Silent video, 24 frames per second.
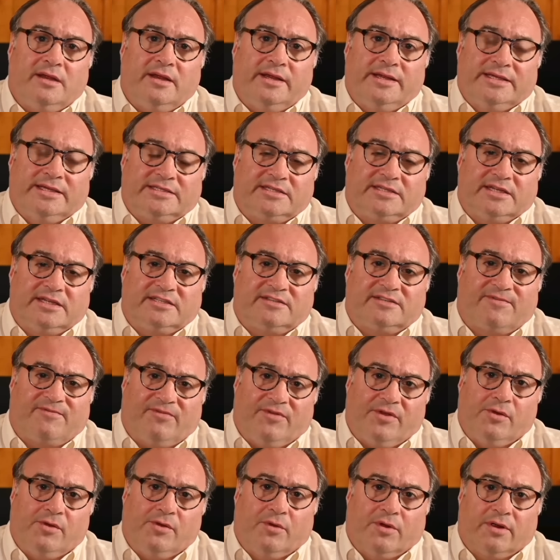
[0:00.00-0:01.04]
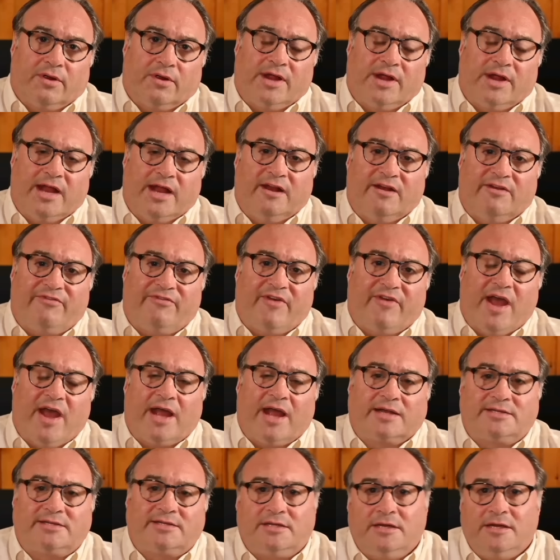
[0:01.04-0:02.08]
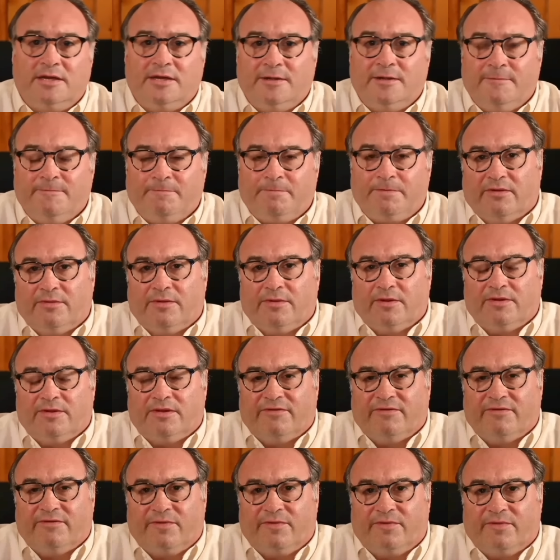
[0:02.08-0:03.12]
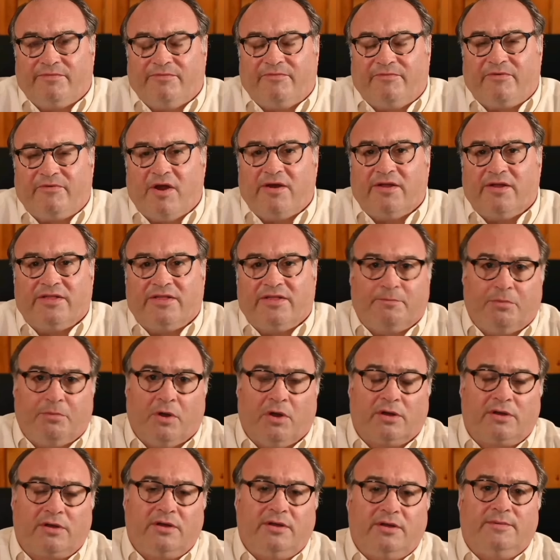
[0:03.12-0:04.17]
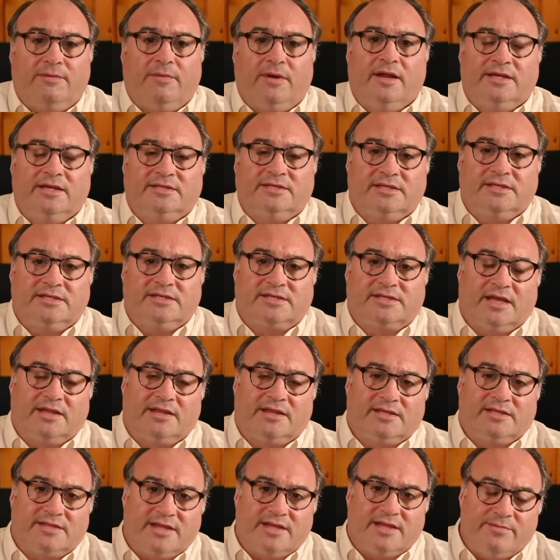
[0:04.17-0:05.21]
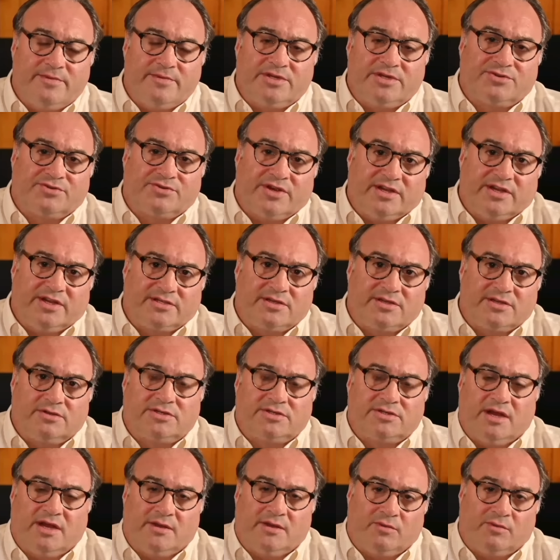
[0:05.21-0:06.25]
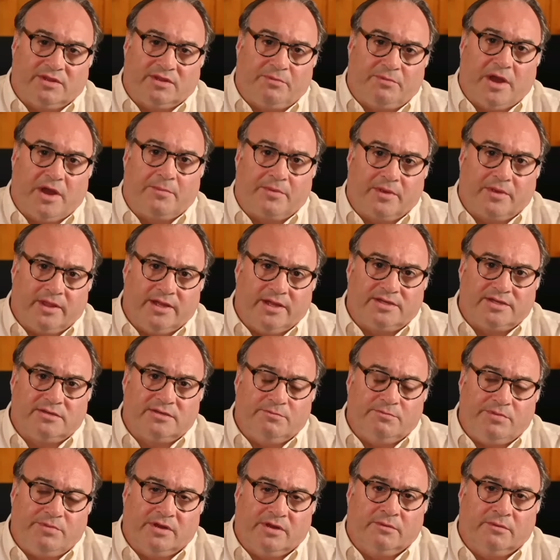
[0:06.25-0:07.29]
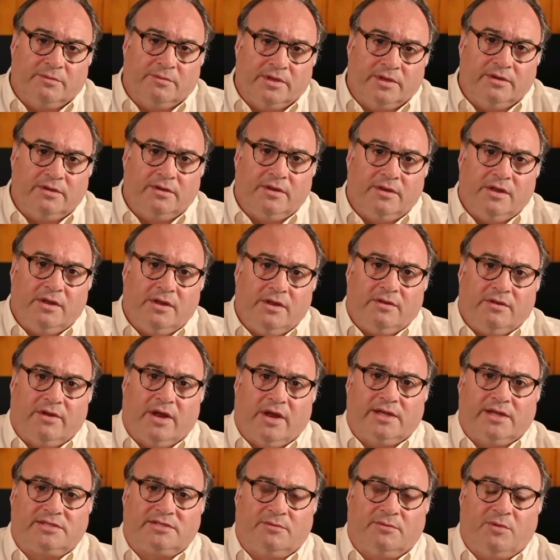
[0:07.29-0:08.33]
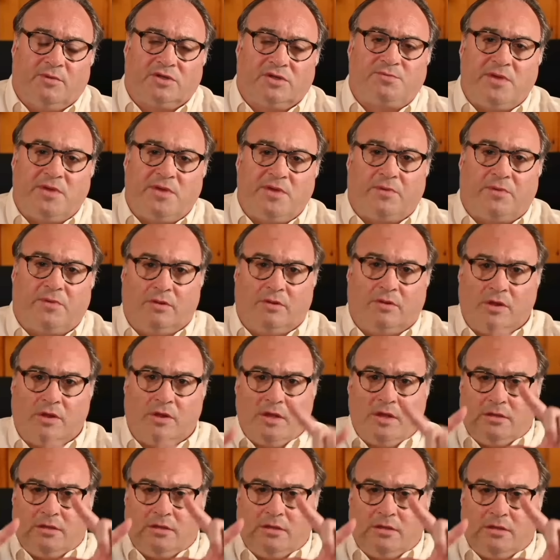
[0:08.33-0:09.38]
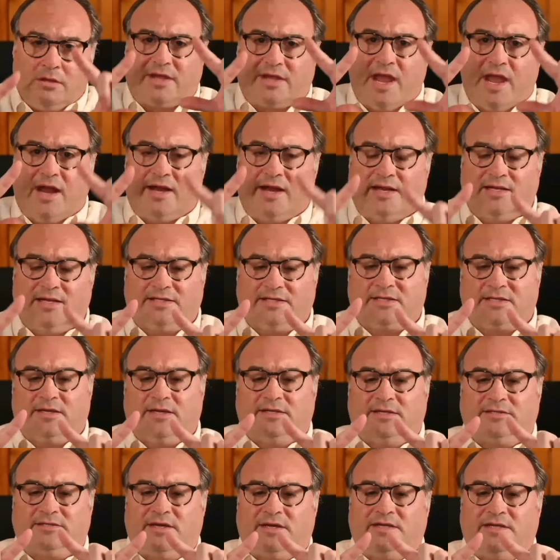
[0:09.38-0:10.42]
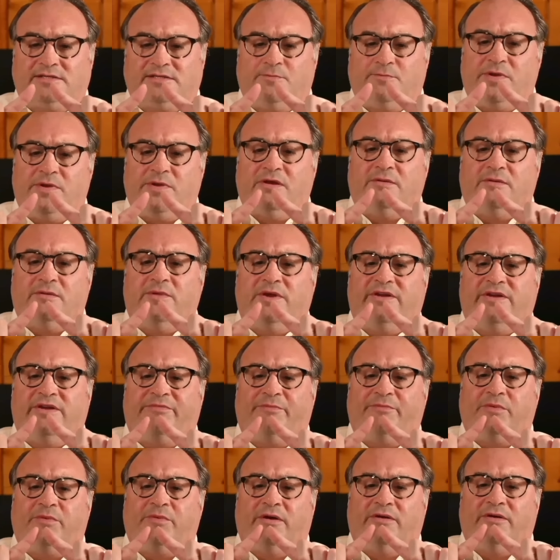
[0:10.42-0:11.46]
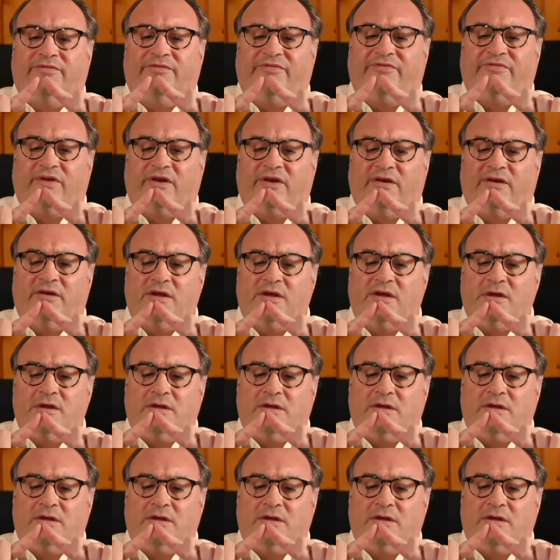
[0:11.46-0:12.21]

is is fewer. And in fact, the the, the front of the book is is got this imagery associated with the population pyramid. Right? So most people look at as, as, as a pyramid of, of, uh,